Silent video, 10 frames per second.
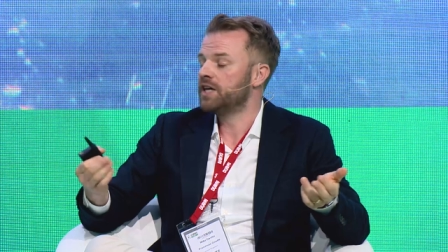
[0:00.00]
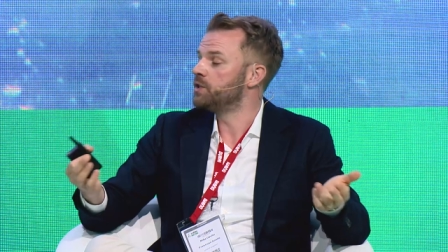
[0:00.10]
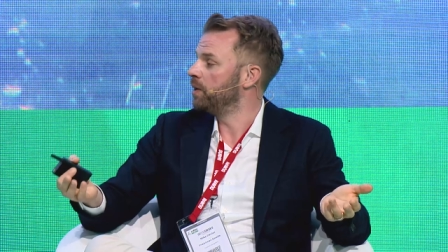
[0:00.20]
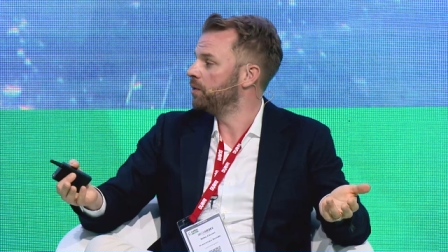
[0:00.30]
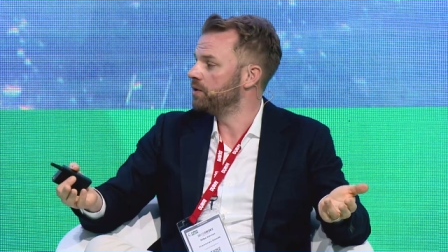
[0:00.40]

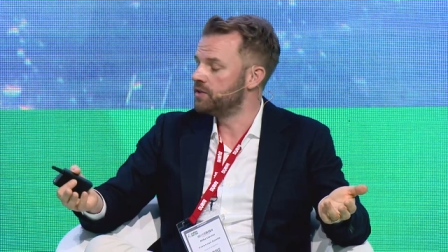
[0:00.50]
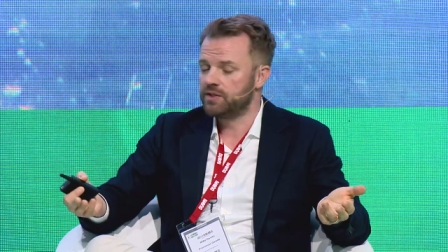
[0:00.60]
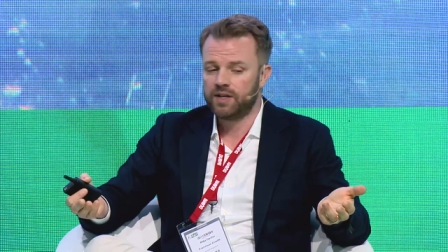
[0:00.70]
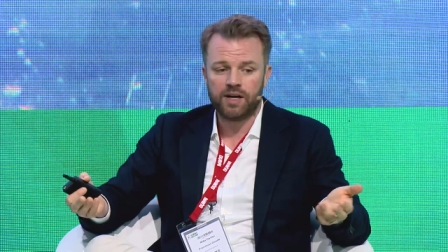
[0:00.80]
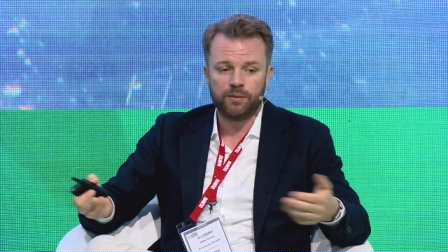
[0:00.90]

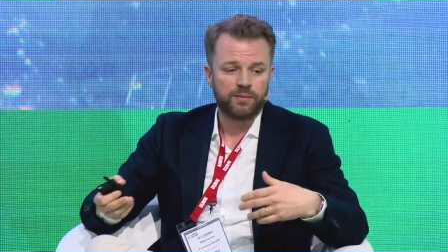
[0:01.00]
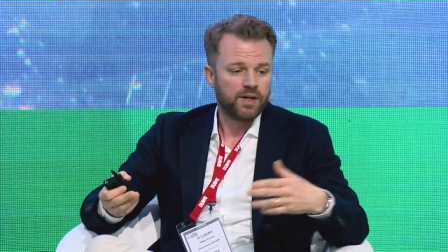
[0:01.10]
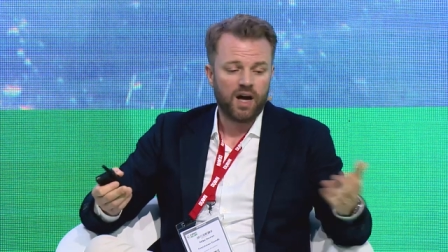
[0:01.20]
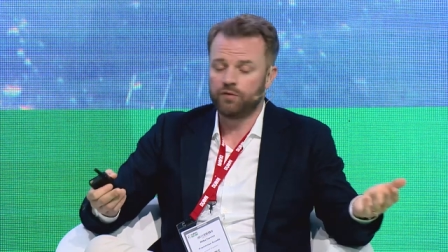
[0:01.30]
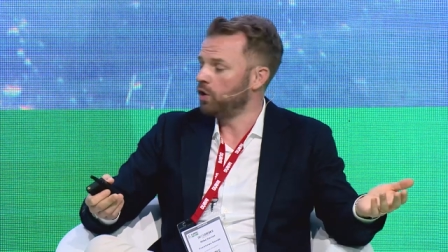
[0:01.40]
experience. And I've,
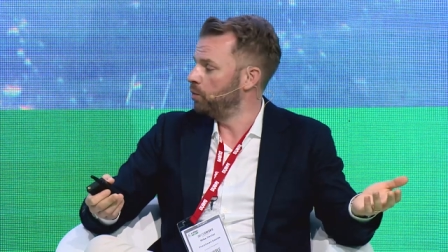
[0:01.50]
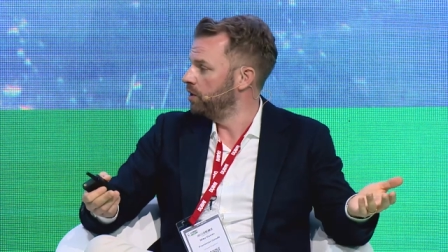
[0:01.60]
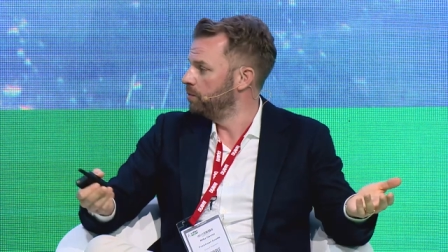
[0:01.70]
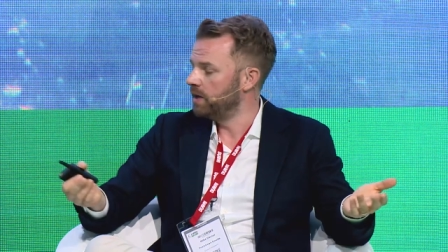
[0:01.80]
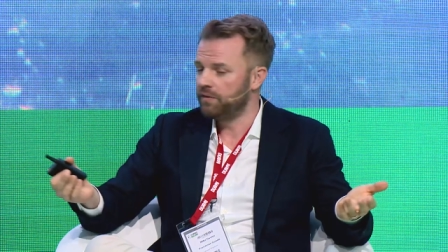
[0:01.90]
I've got it
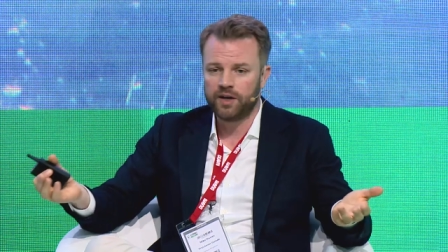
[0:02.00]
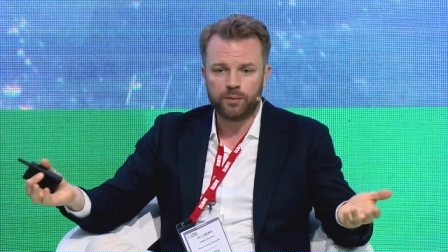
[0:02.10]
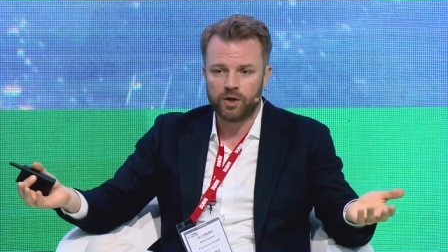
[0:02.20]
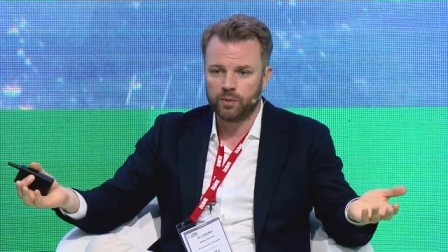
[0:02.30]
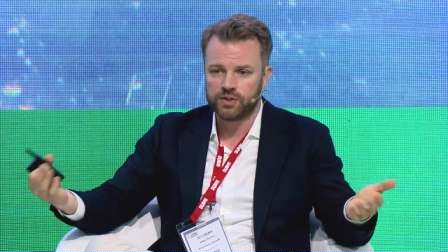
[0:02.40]
with me if
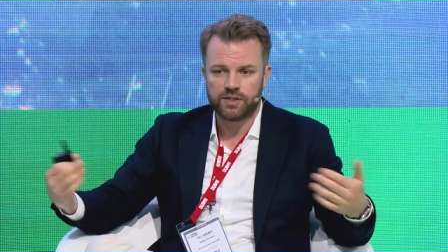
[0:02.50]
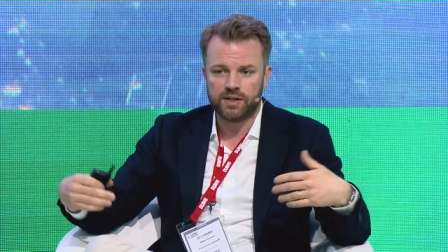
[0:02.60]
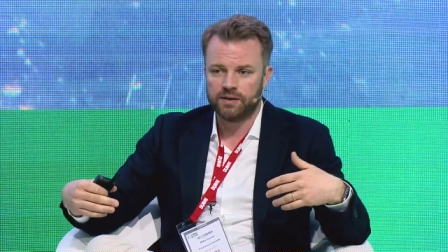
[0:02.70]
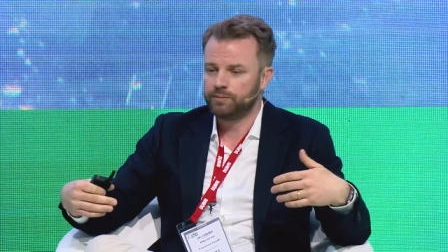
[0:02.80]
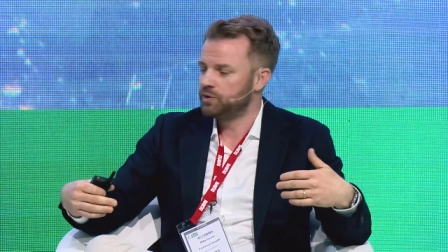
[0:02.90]
anybody wants
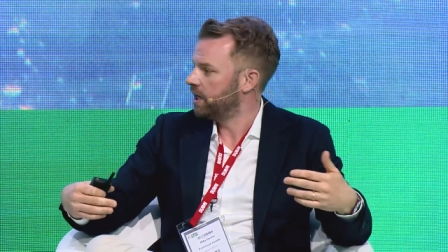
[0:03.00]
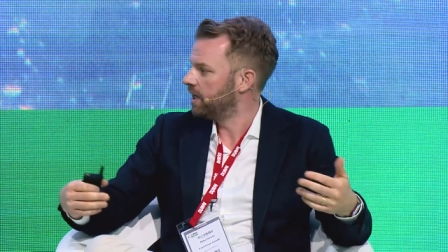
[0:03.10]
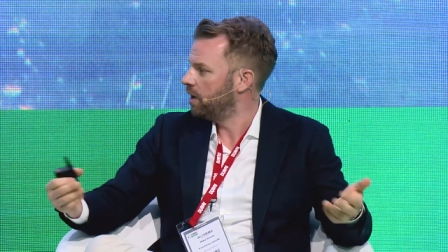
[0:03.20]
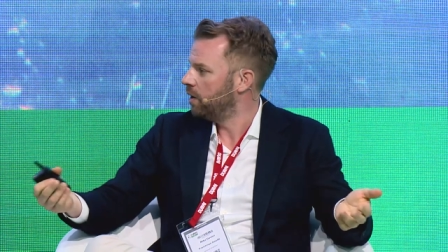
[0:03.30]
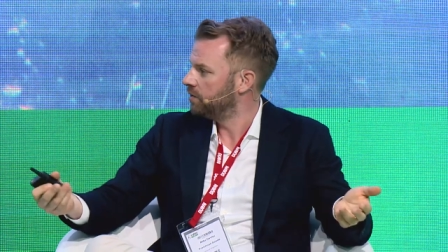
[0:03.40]
to
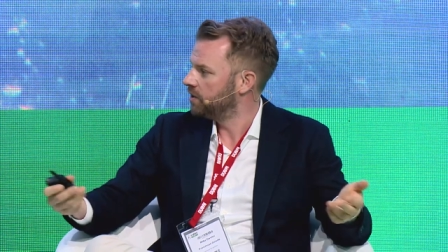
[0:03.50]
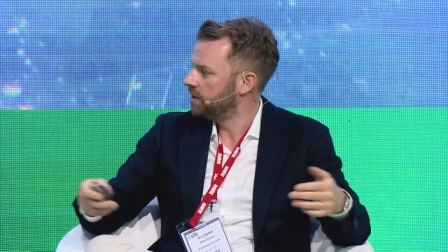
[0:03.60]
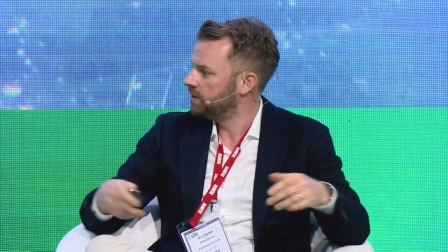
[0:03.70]
check it out after